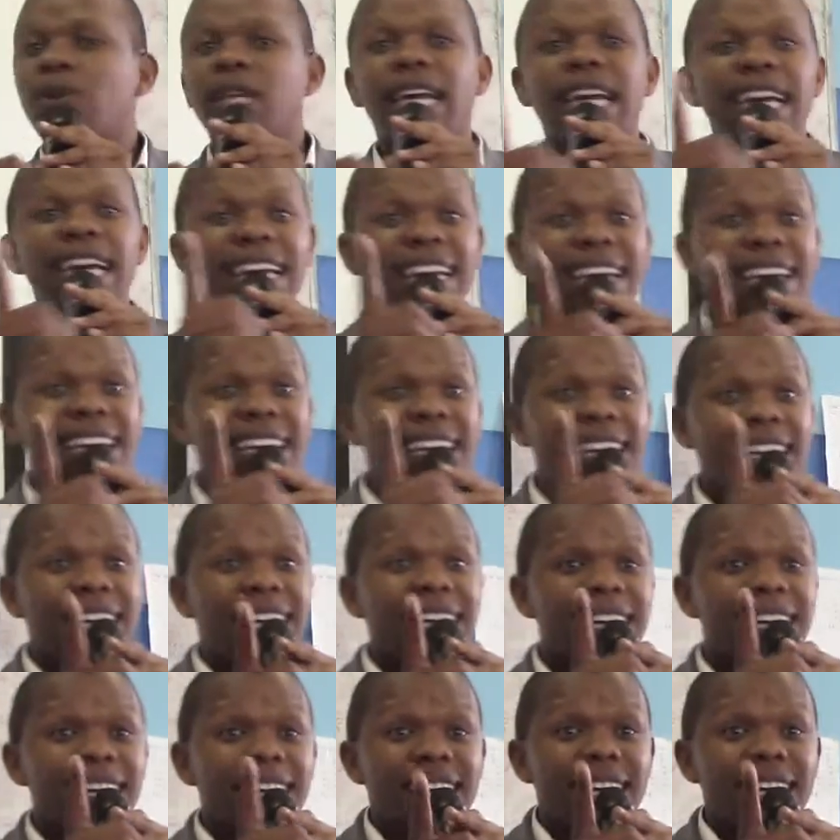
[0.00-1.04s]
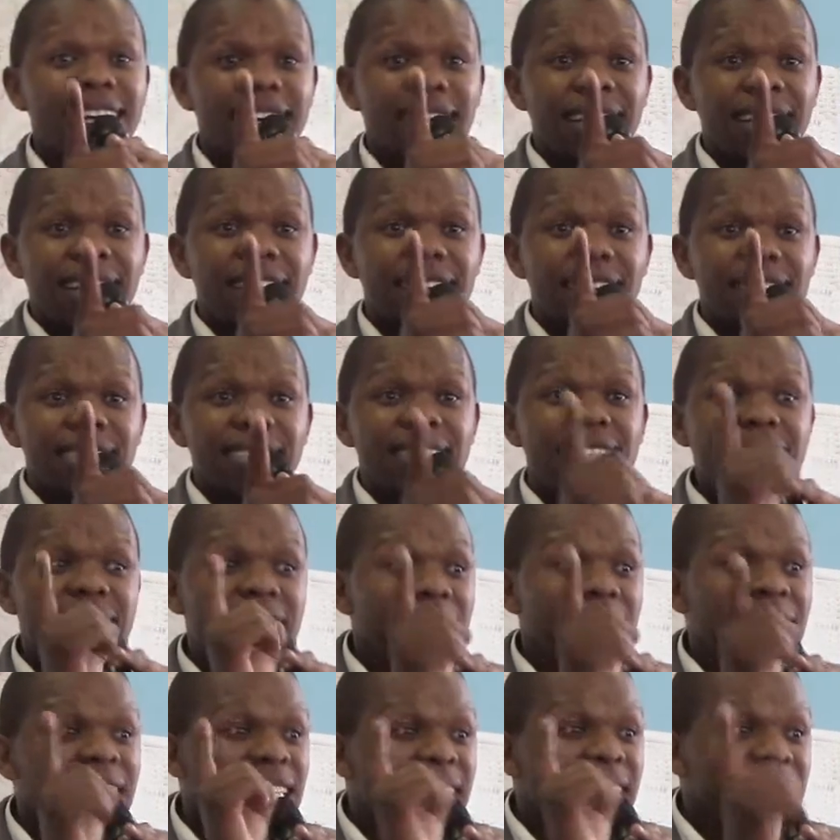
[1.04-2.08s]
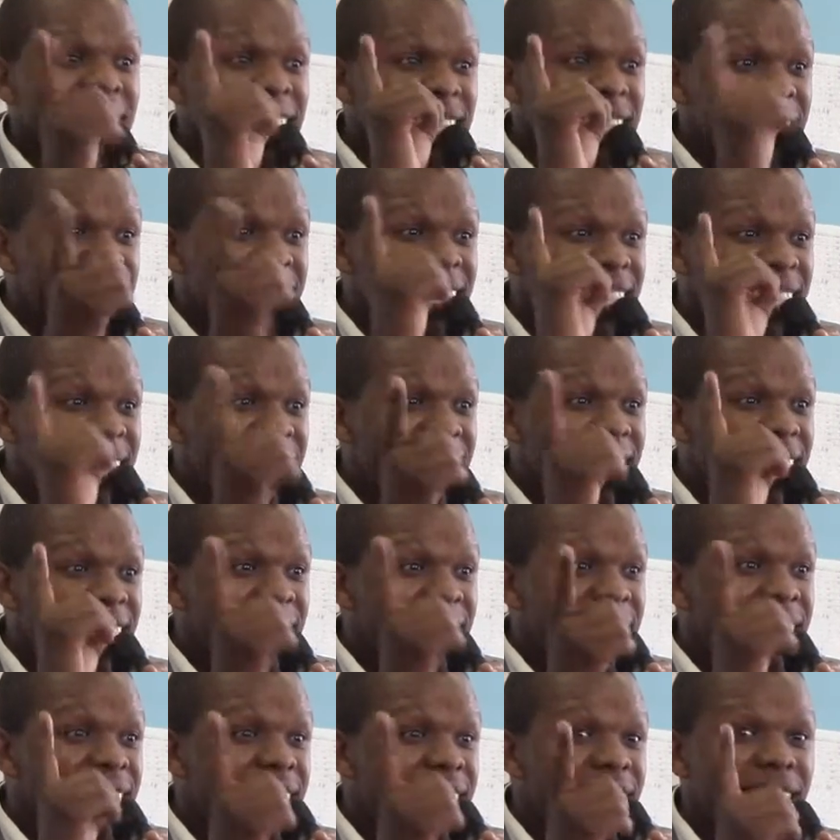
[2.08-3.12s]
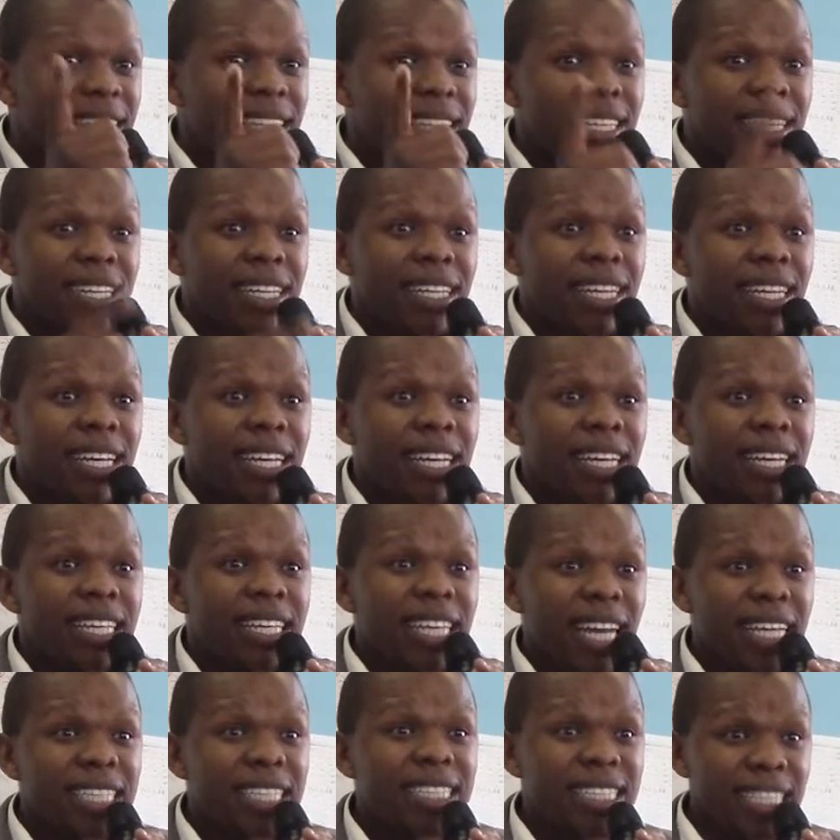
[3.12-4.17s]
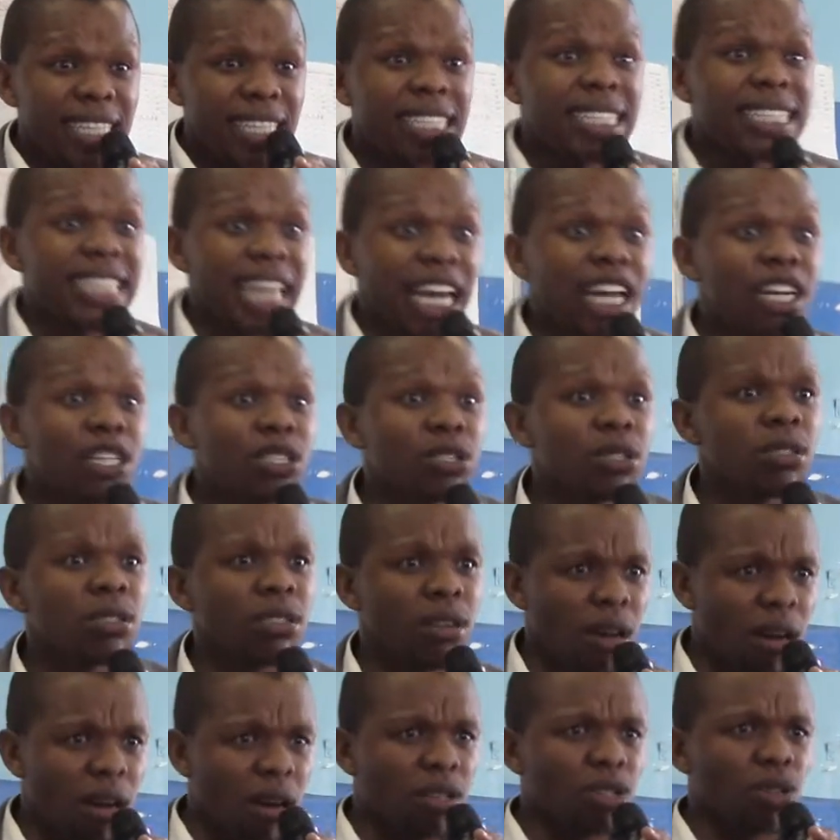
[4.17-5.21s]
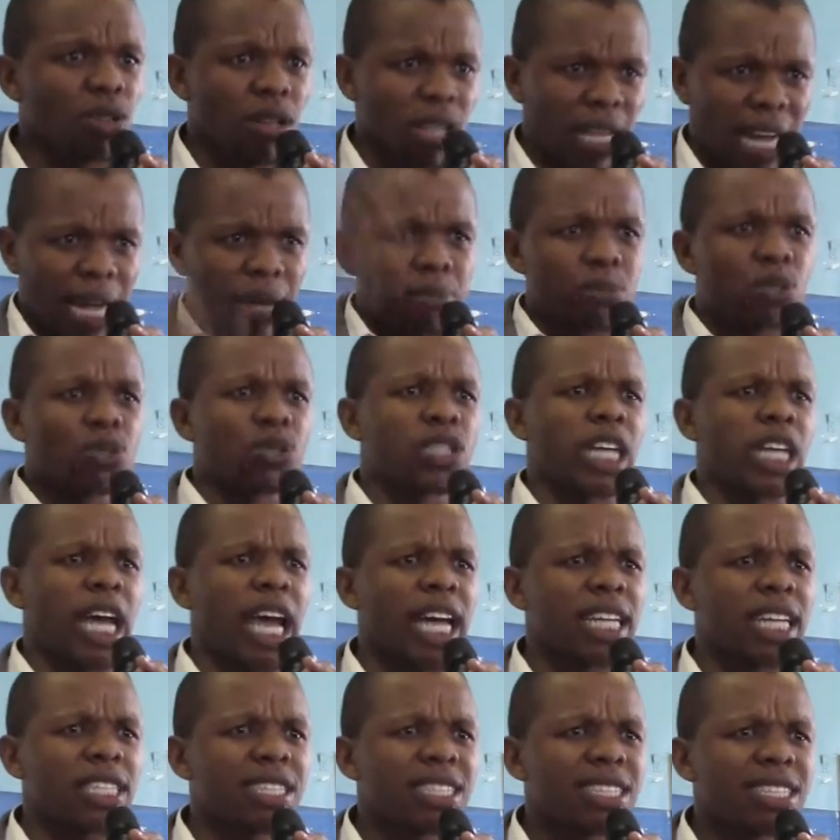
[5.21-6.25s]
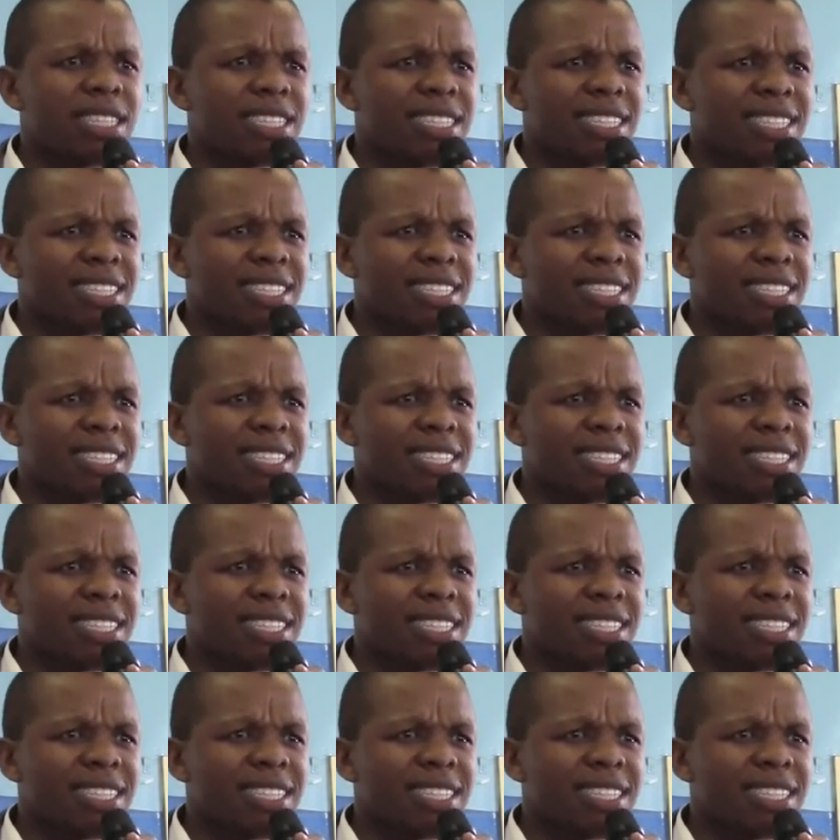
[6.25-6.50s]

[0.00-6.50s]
Eh? Sin is he sin seen tells you, no, don't come to church.